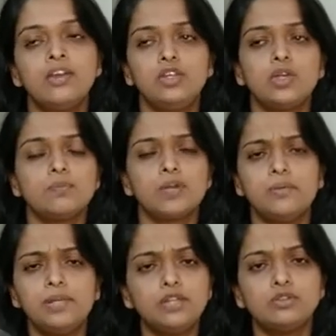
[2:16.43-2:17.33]
you can
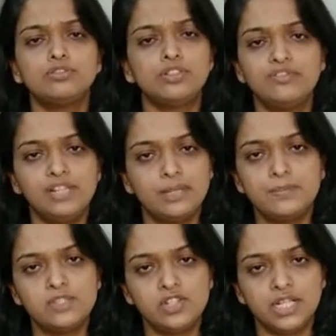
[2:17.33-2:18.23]
probably go for
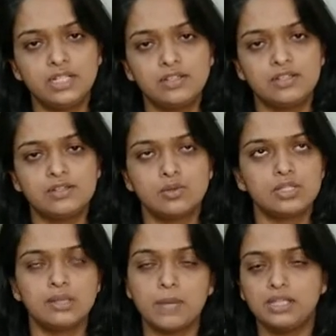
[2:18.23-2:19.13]
Philips straighteners or
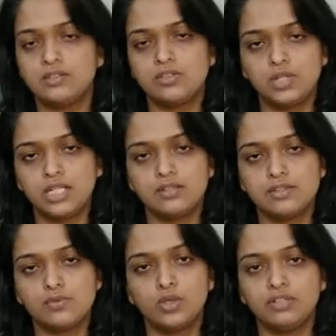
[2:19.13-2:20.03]
some other
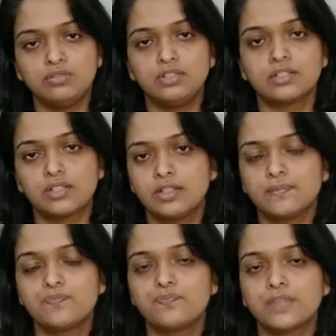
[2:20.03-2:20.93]
straighteners whatever
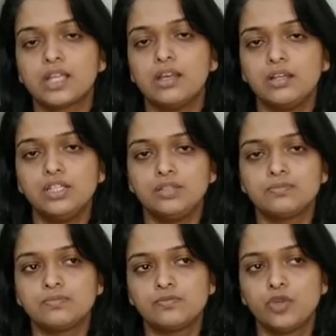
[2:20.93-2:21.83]
um,
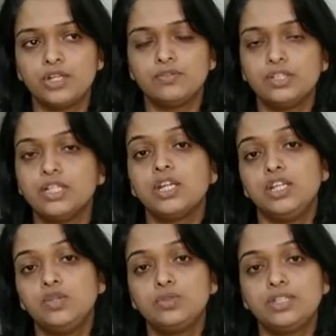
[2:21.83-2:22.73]
whatever
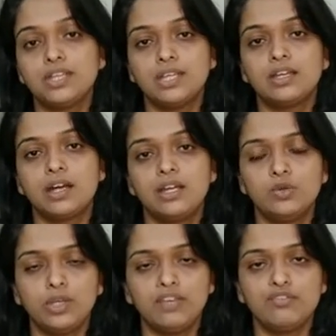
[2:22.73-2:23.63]
you think are
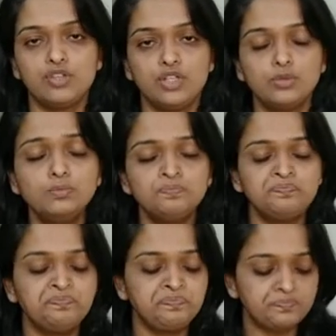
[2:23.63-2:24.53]
okay for you
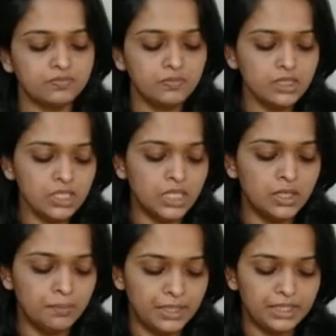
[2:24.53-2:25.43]

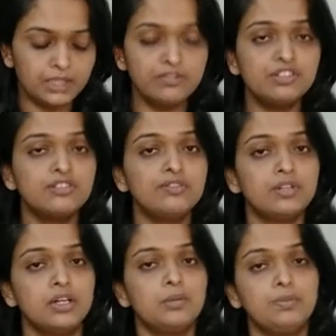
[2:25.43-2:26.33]
uh, but for
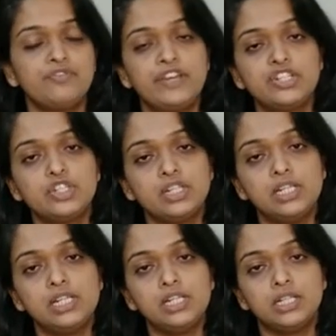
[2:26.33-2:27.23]
uh,
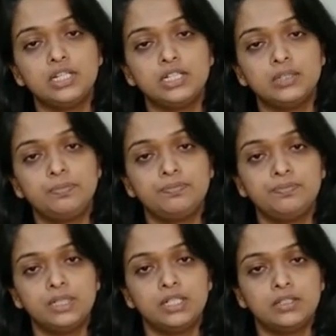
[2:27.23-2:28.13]
professional uh,
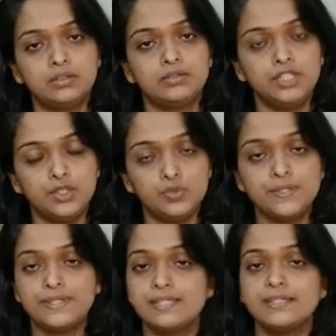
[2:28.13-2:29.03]
uh,
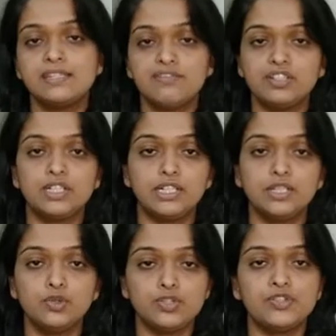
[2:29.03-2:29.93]
use, this is definitely a
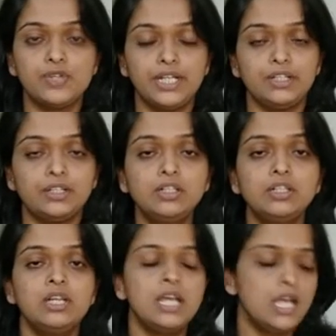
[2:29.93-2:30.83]
good straightener.
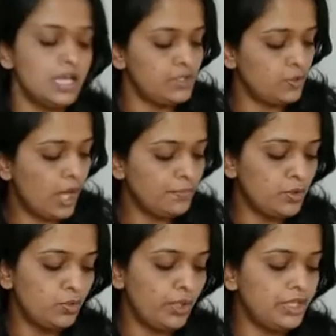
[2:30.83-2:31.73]
So
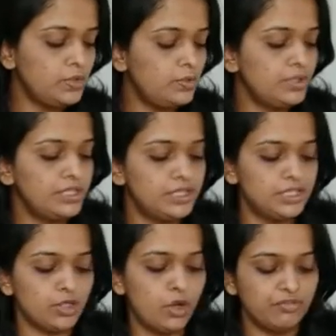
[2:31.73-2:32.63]
I'm going to read
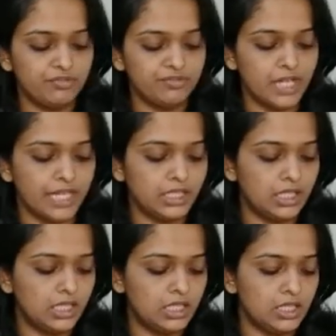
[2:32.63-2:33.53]
it off of
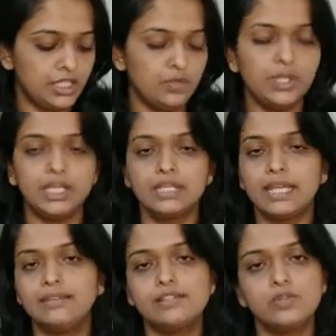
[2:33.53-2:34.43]
Nykaa. Uh, you can
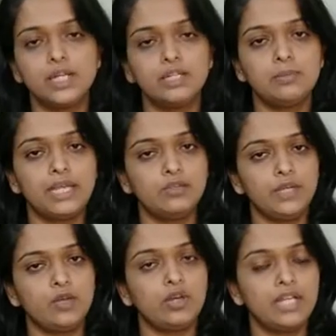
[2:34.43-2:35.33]
get this straightener by the
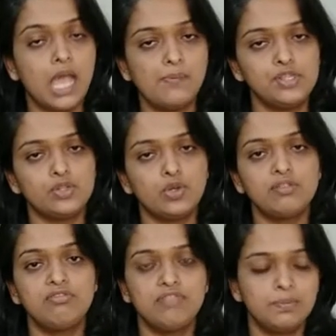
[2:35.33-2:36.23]
way on
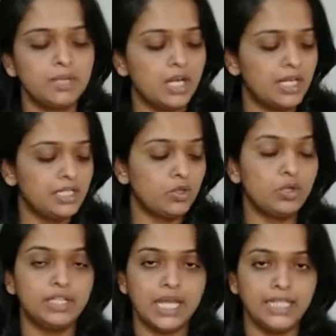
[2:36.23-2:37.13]
Amazon, Flipkart,
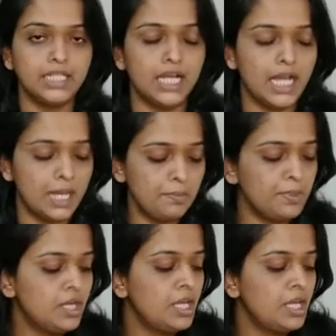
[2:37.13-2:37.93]
on Nykaa app.